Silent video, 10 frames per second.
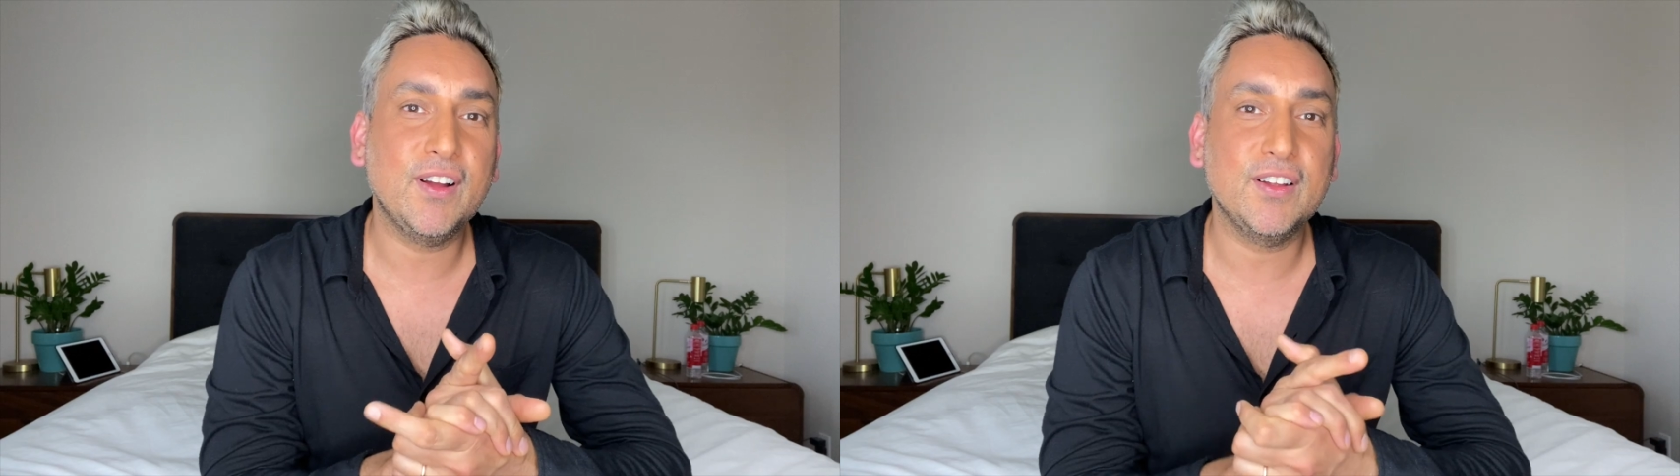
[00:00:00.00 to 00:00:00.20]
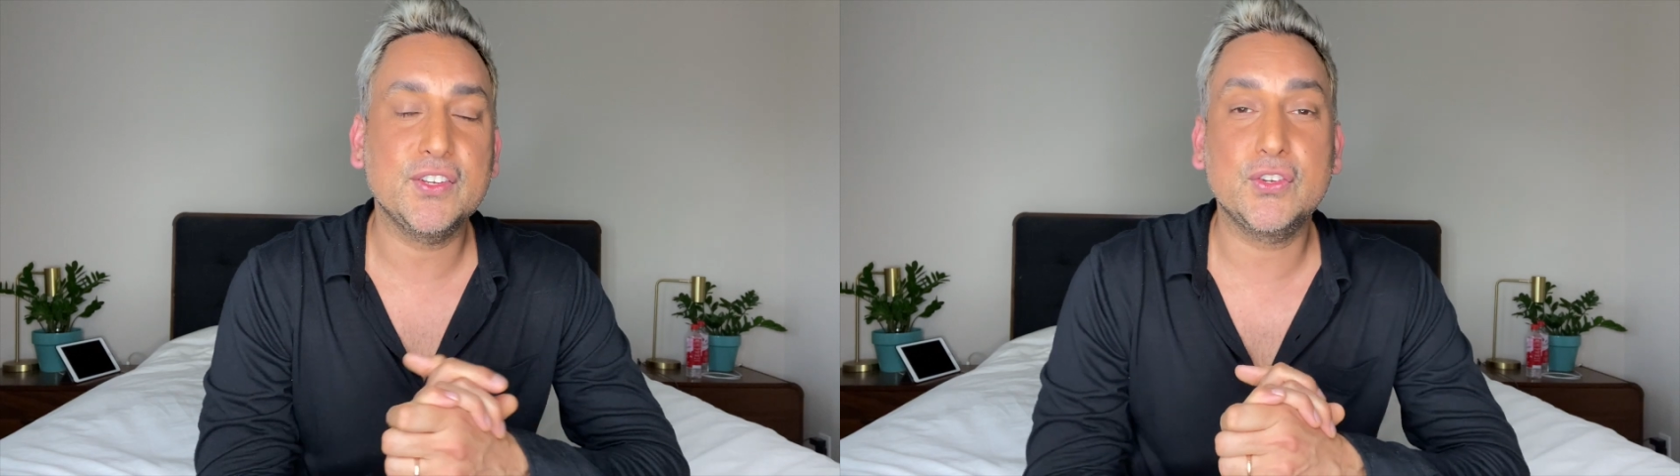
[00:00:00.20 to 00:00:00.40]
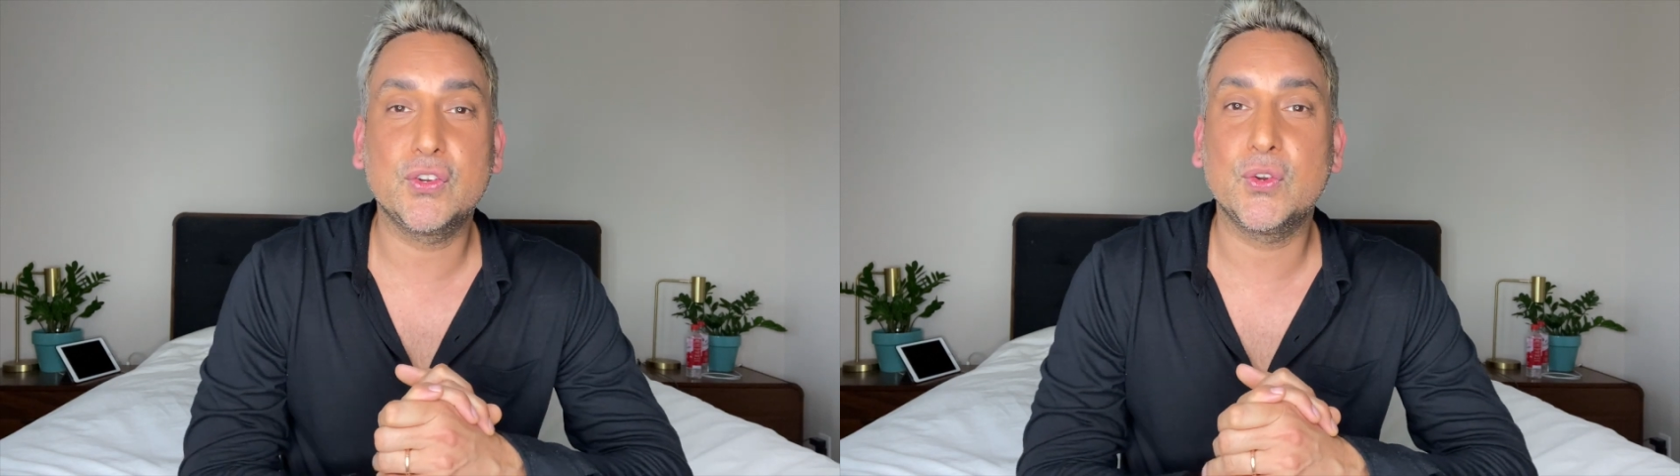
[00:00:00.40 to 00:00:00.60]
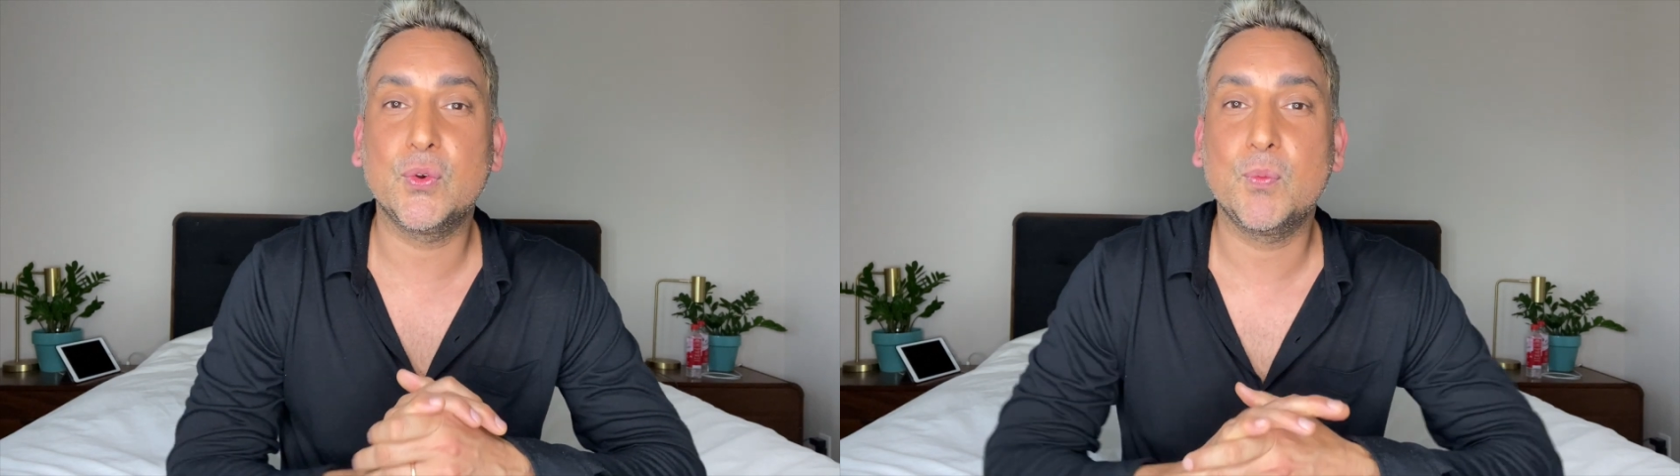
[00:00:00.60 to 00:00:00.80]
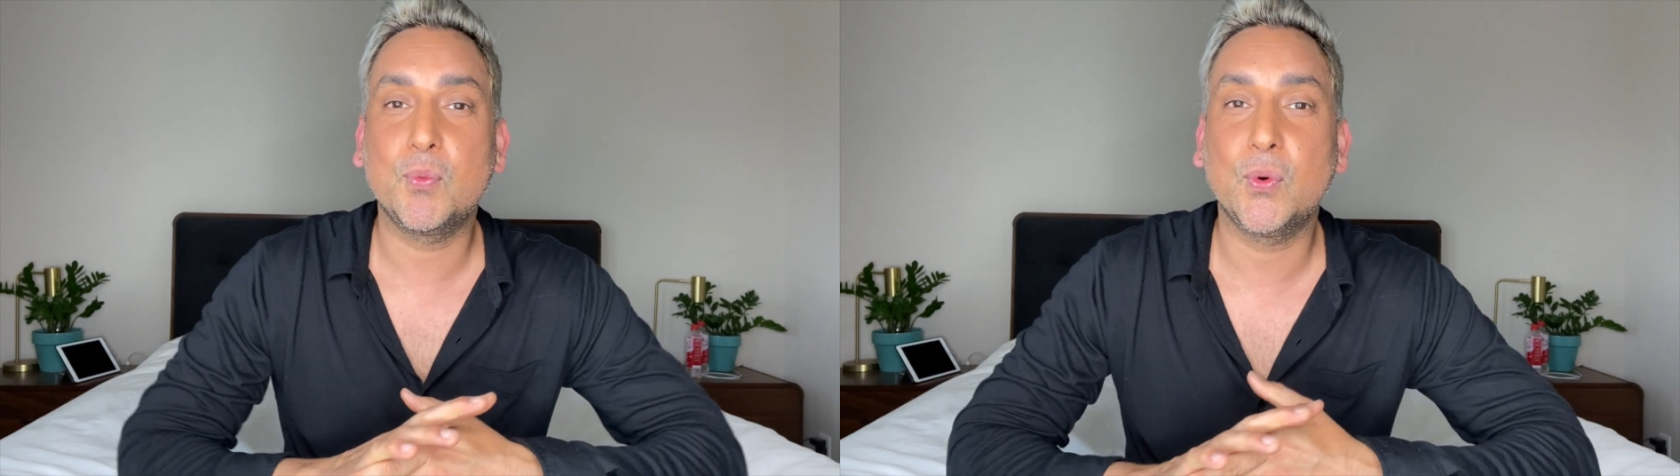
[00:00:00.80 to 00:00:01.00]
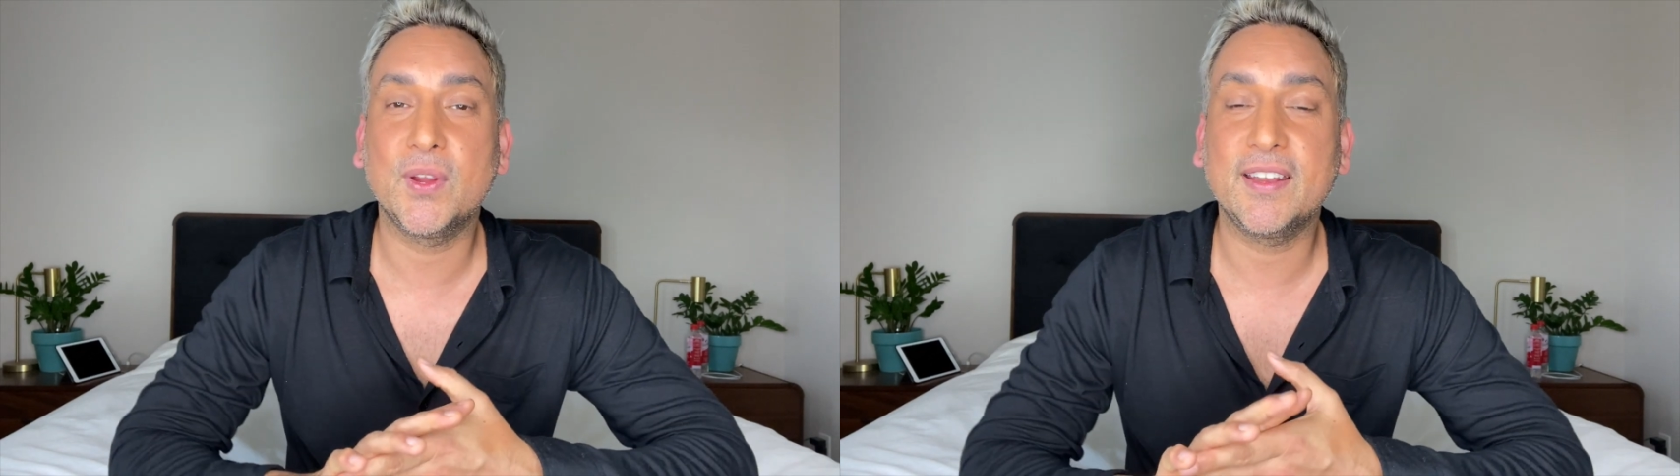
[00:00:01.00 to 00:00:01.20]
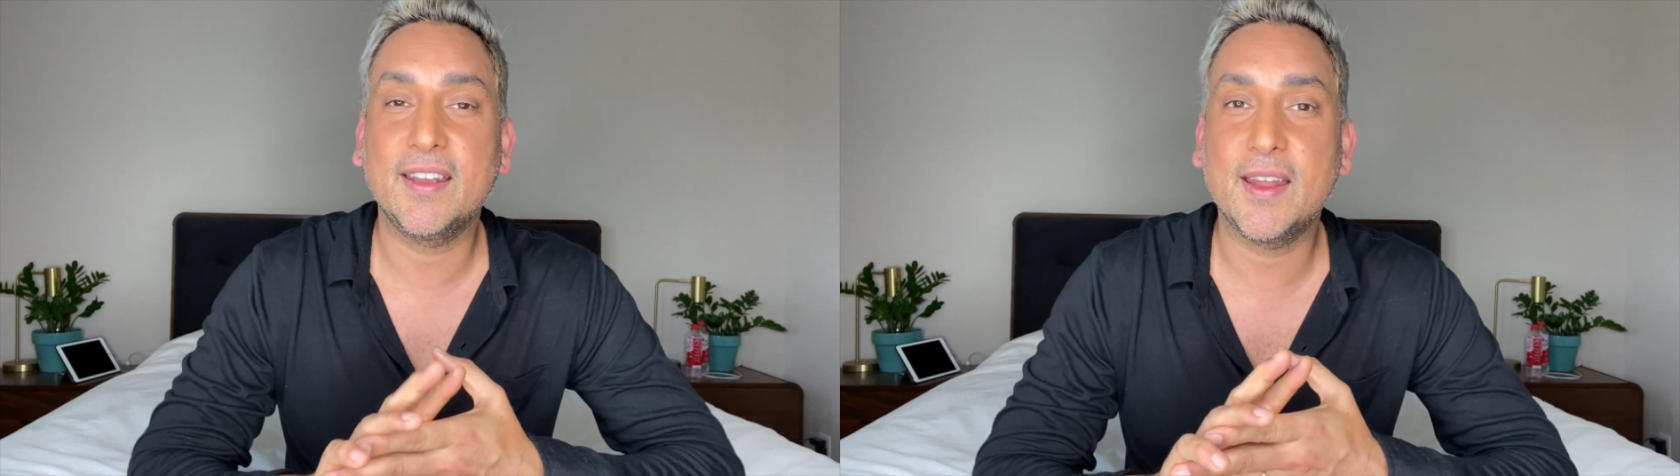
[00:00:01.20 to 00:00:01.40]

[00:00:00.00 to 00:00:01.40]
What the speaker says: on to point